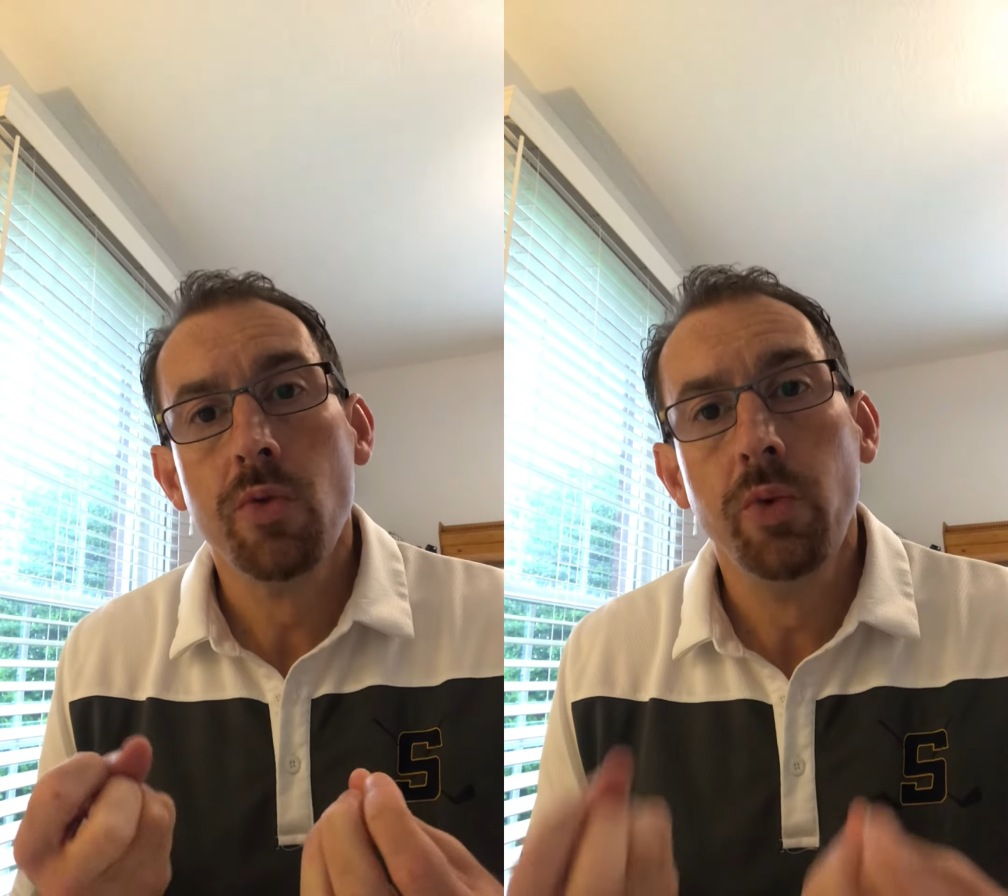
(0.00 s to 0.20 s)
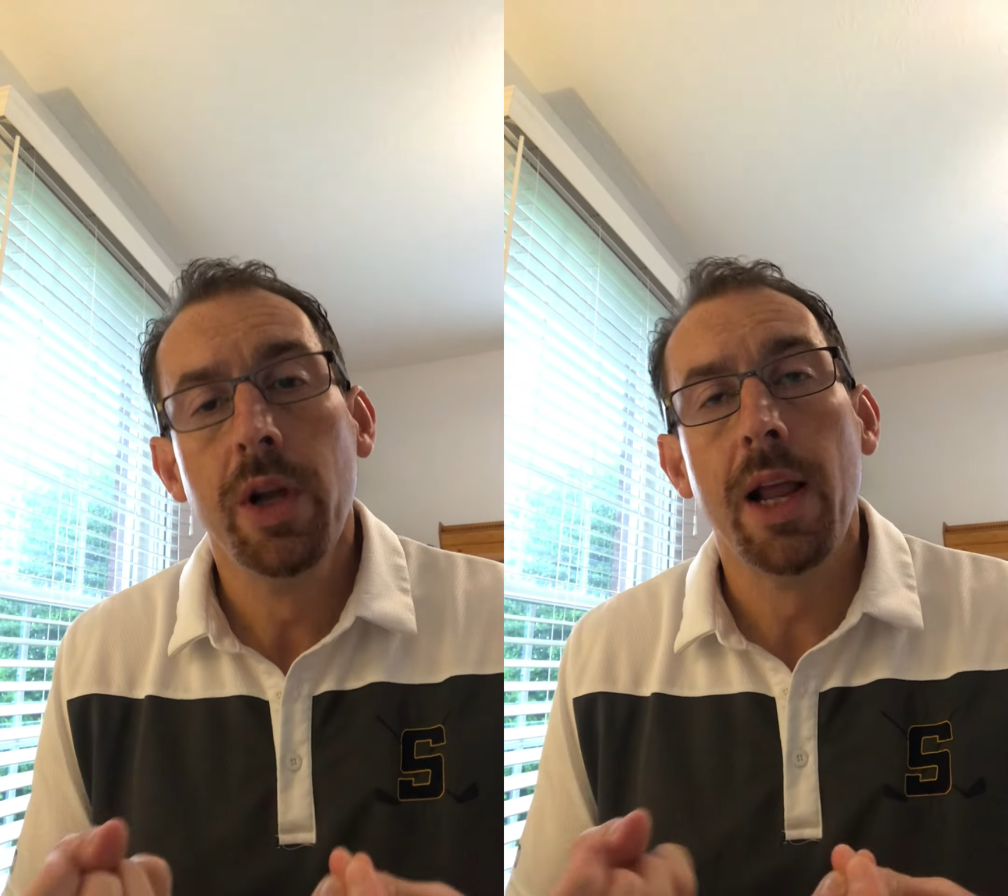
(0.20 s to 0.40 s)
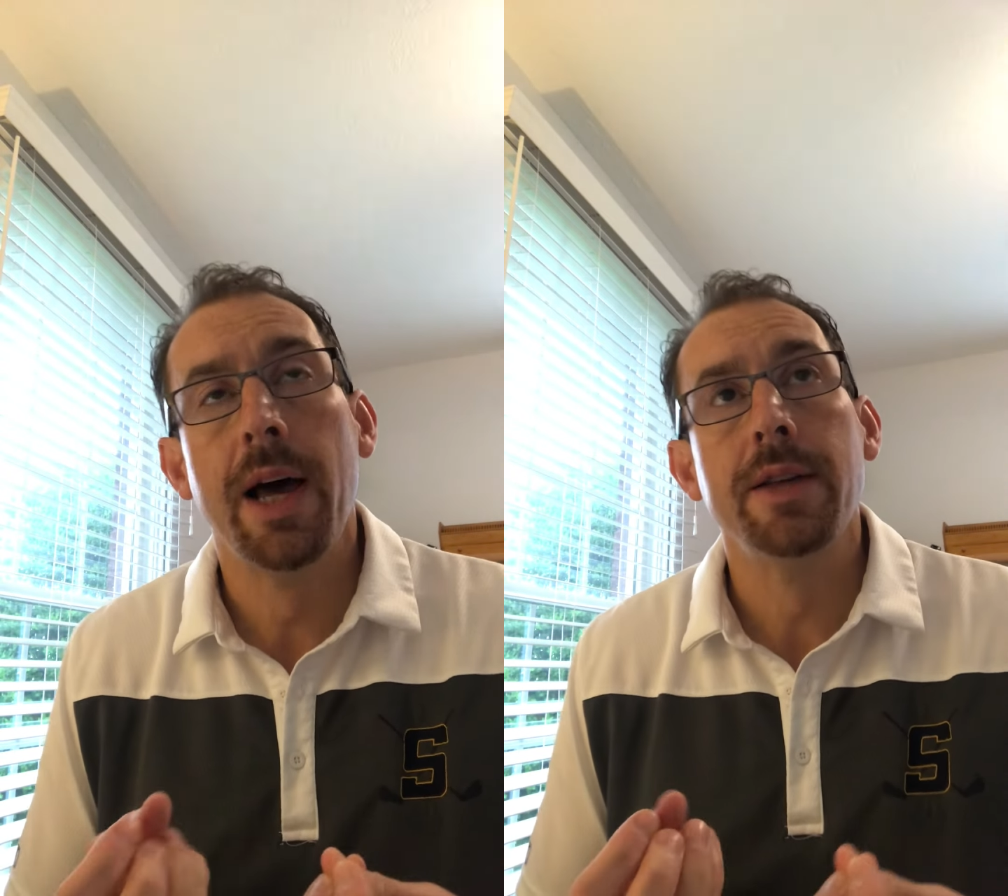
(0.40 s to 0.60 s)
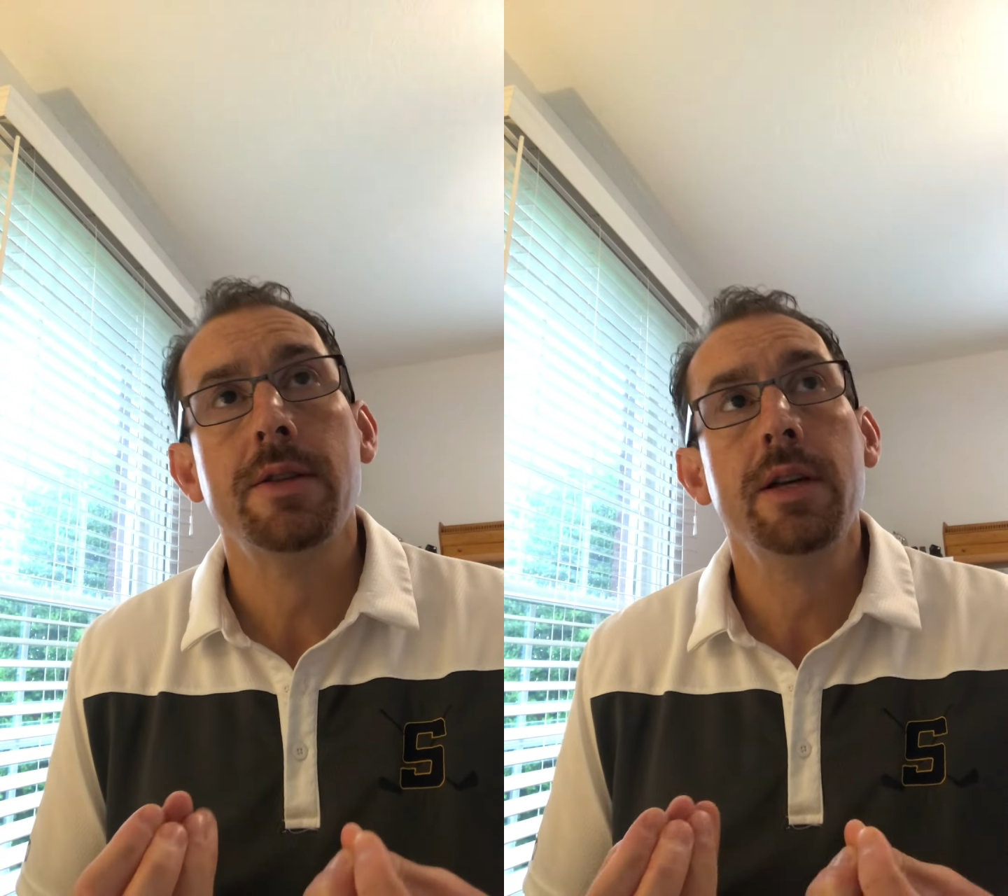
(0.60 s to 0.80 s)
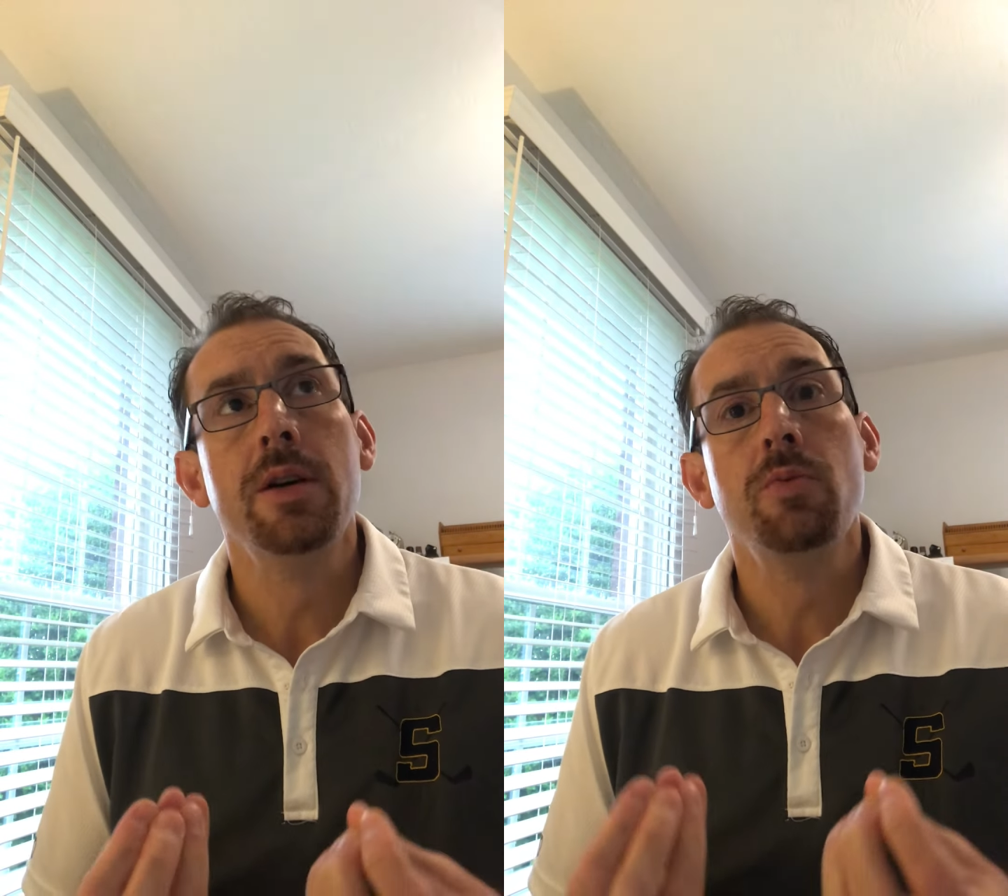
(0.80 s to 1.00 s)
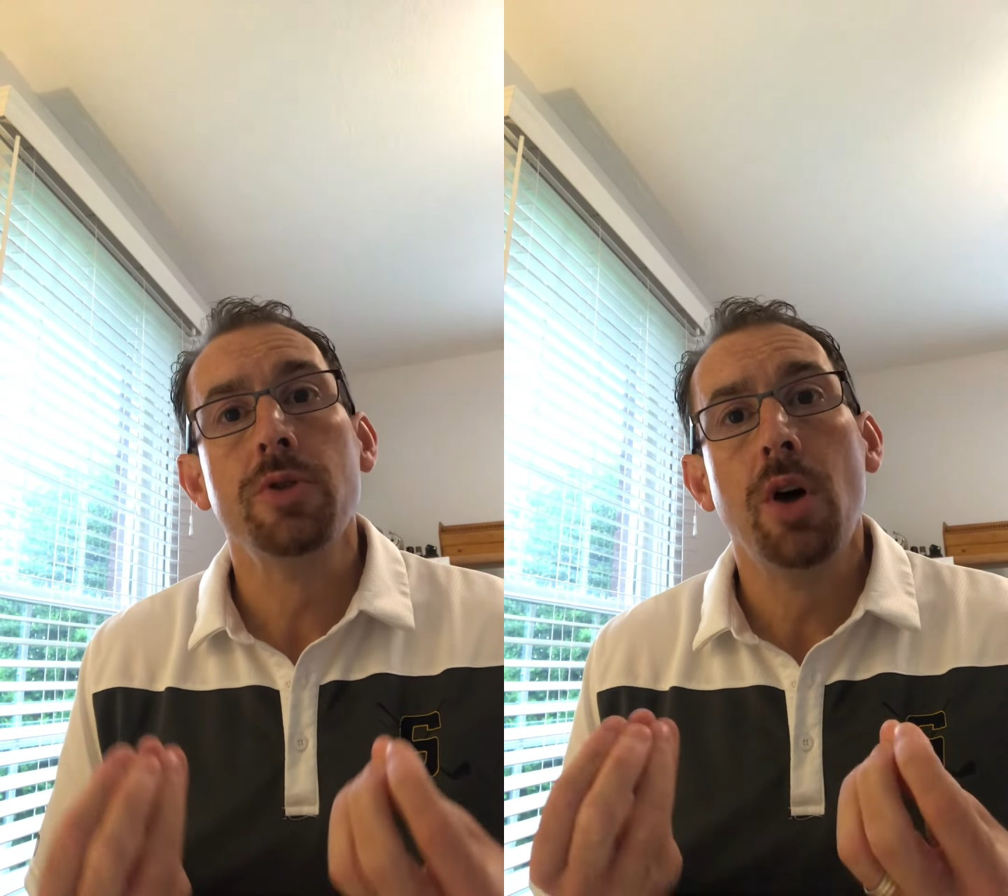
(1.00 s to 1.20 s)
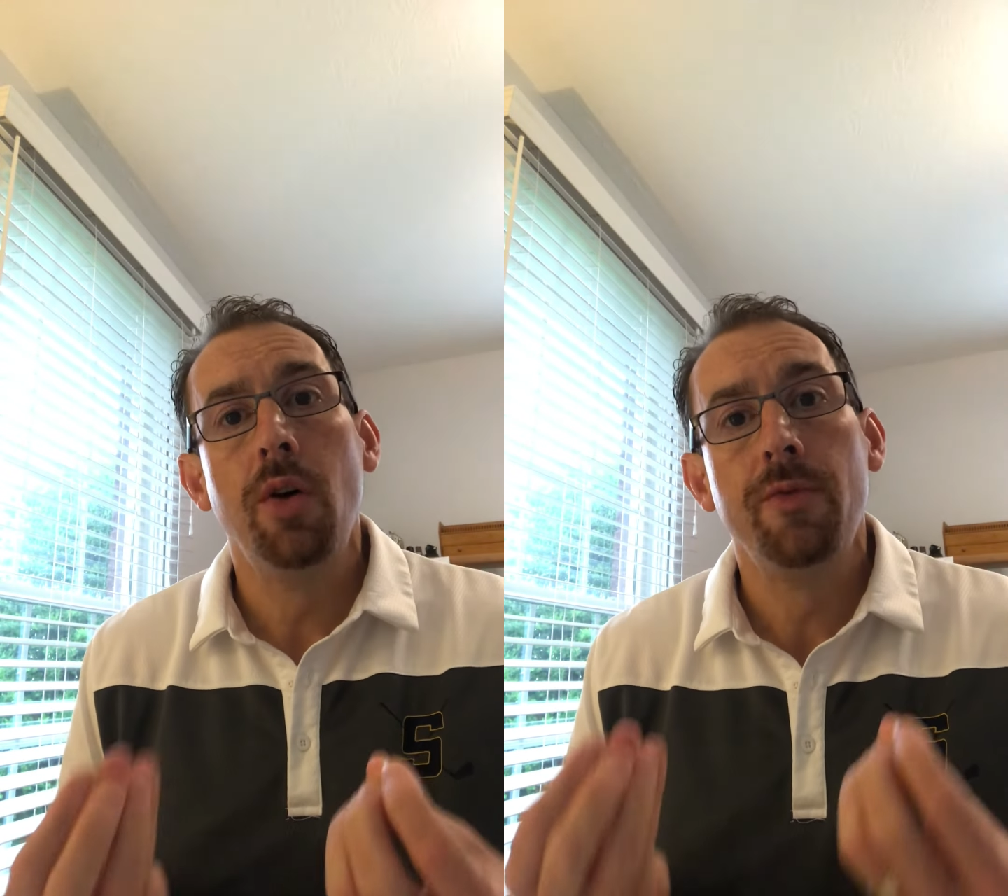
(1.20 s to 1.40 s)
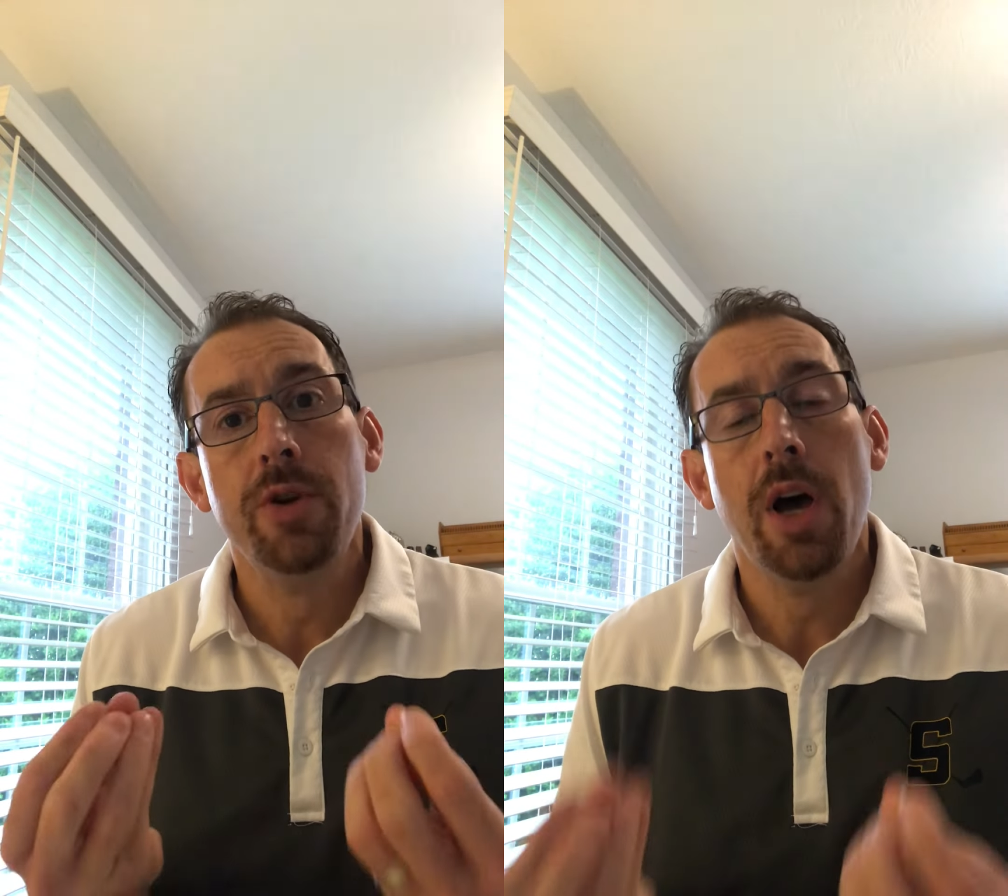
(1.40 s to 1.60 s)
realize that it was all
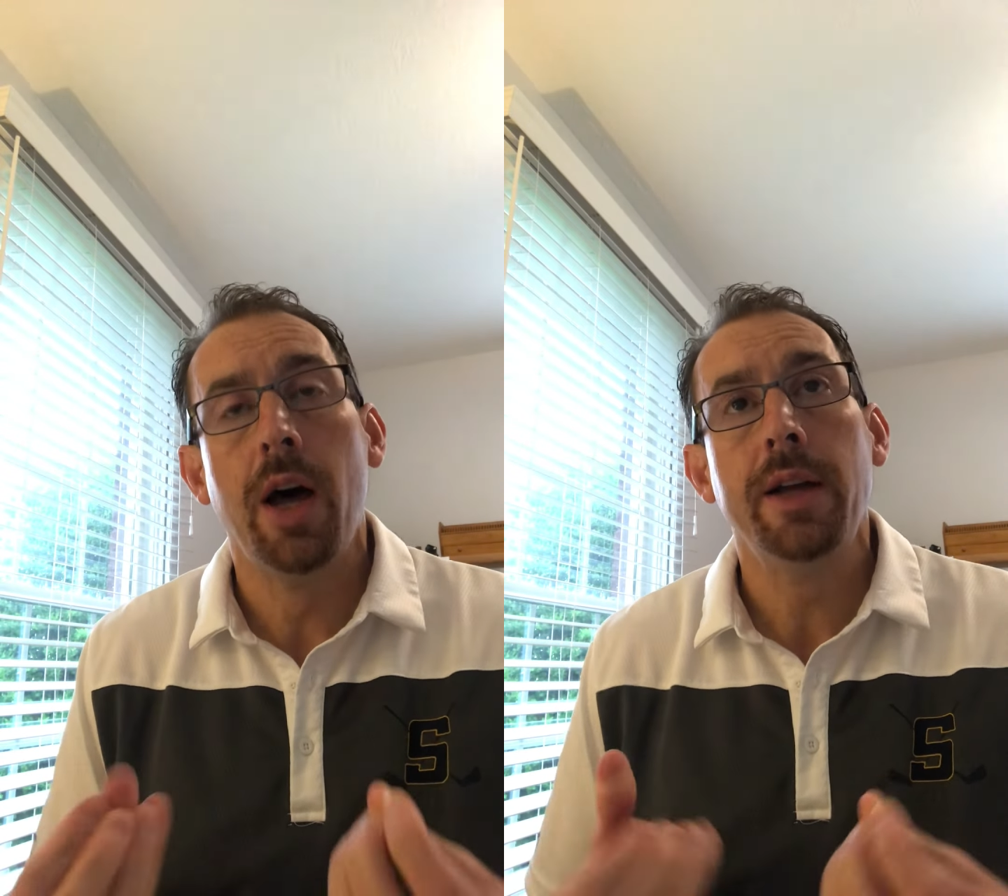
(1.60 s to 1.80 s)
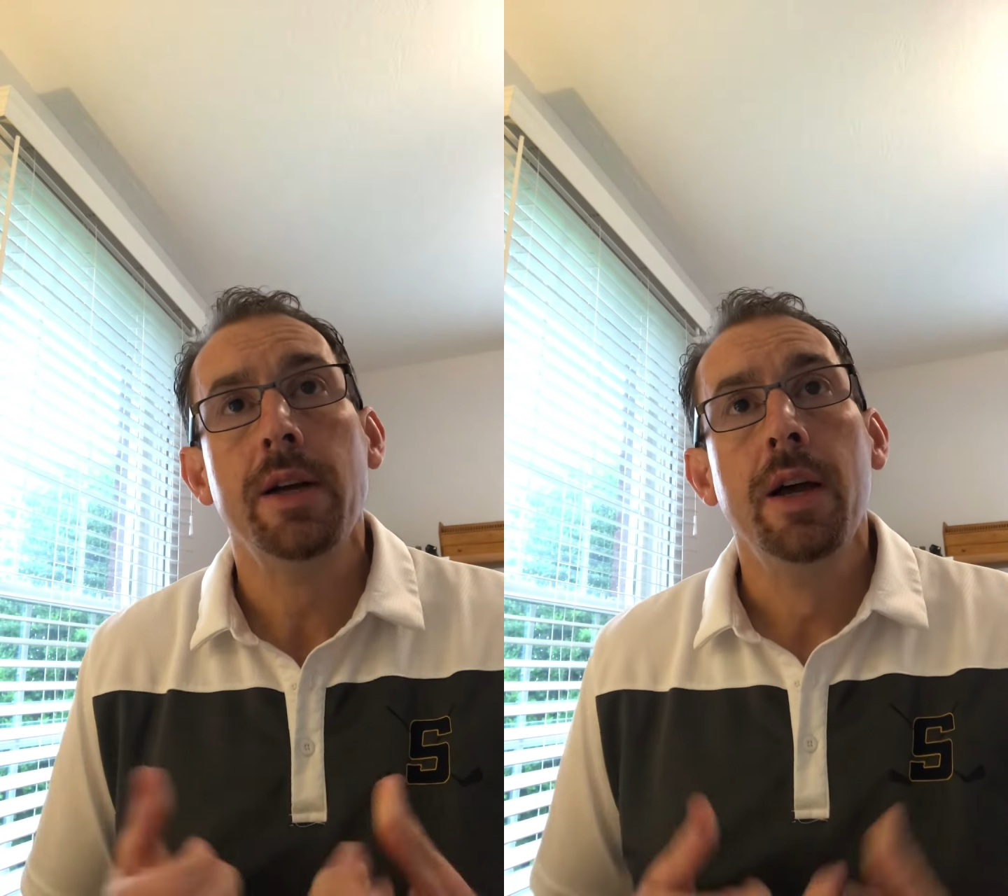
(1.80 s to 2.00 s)
for naught